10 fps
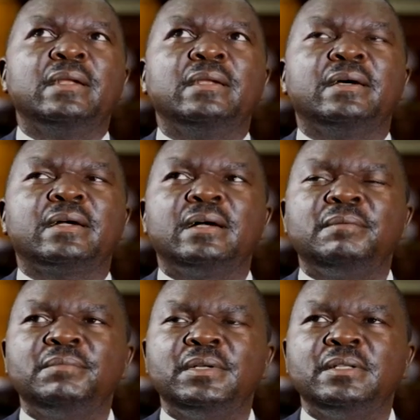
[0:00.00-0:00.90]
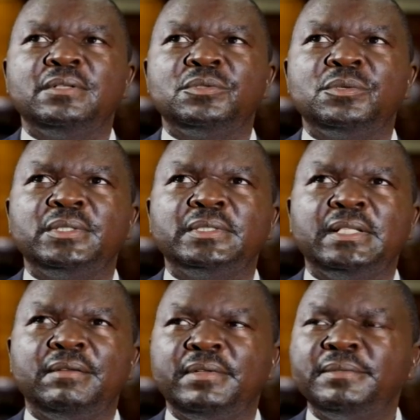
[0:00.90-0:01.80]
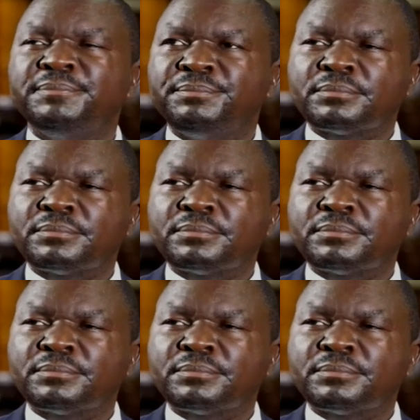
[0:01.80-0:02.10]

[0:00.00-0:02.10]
And come in 2007,